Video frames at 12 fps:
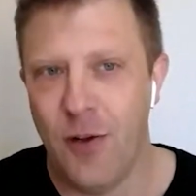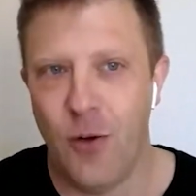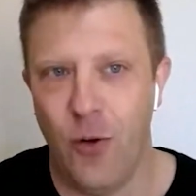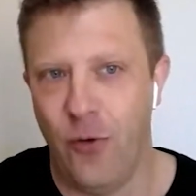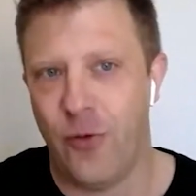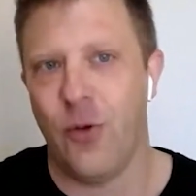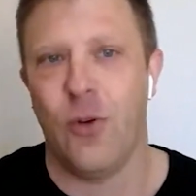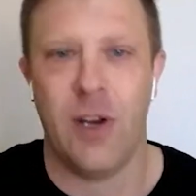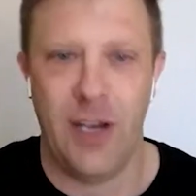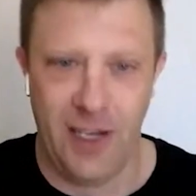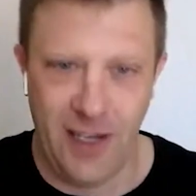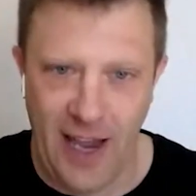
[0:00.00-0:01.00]
who's
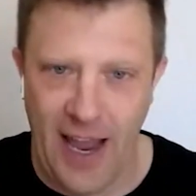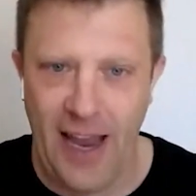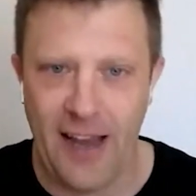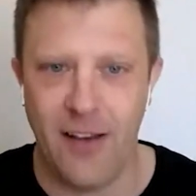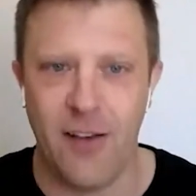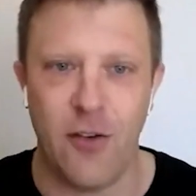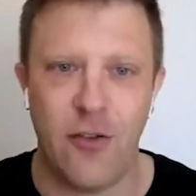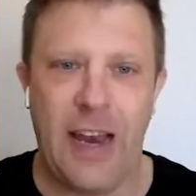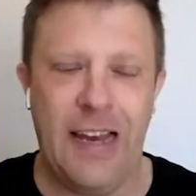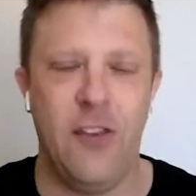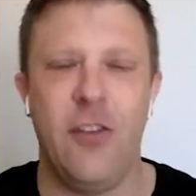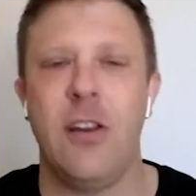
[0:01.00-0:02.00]
talking and
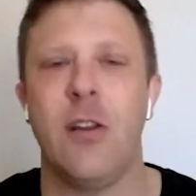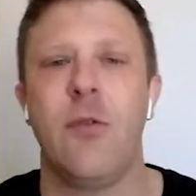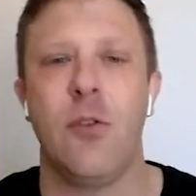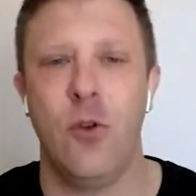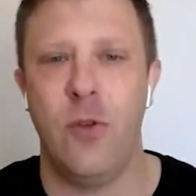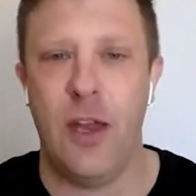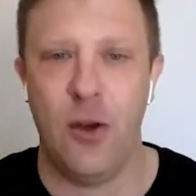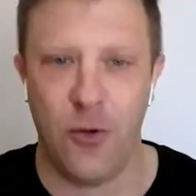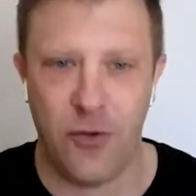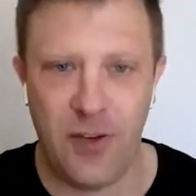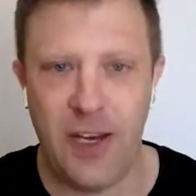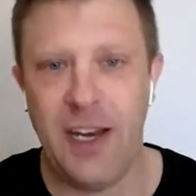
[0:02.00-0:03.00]
changing the view that you're
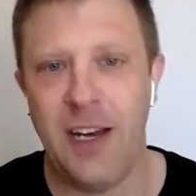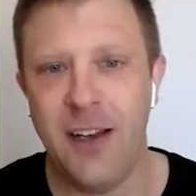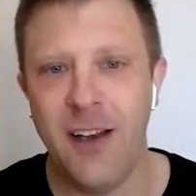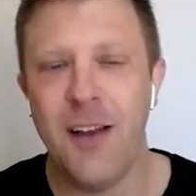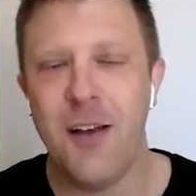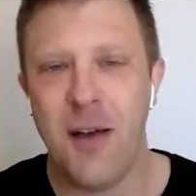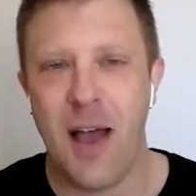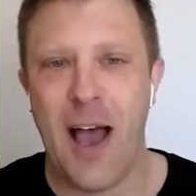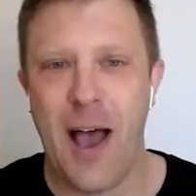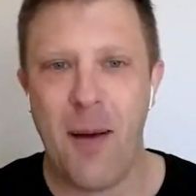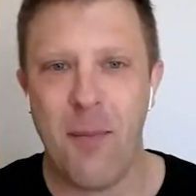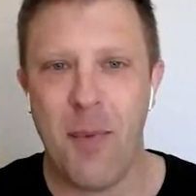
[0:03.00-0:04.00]
seeing
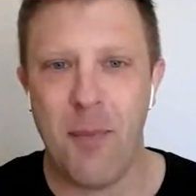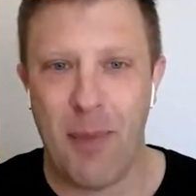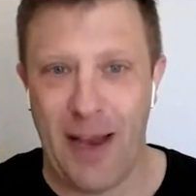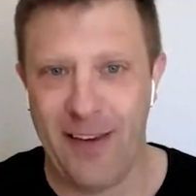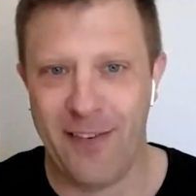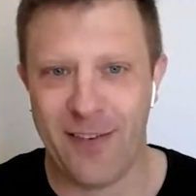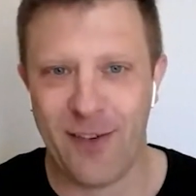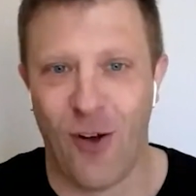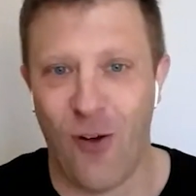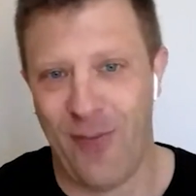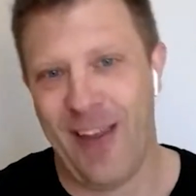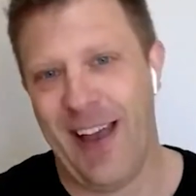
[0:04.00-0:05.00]
based
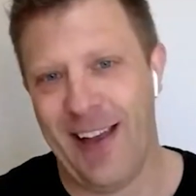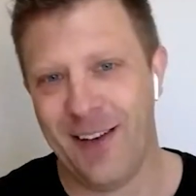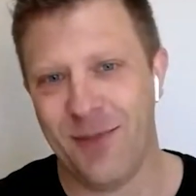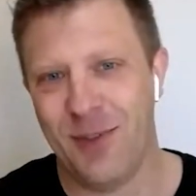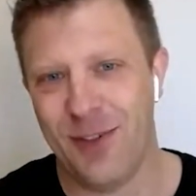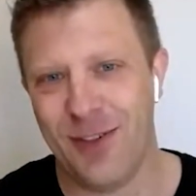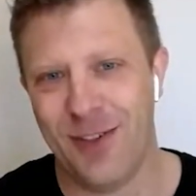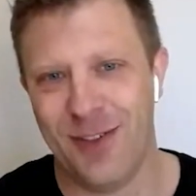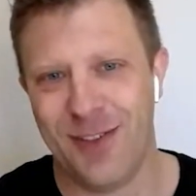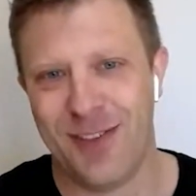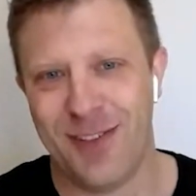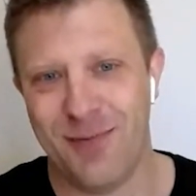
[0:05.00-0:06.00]
on that, which
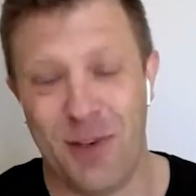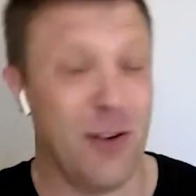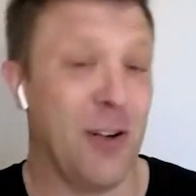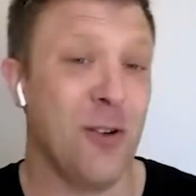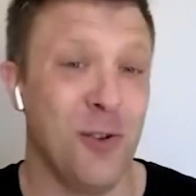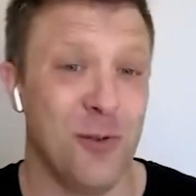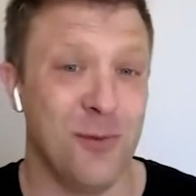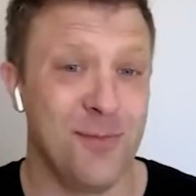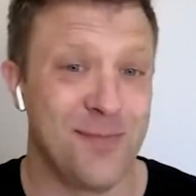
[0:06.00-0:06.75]
is very cool.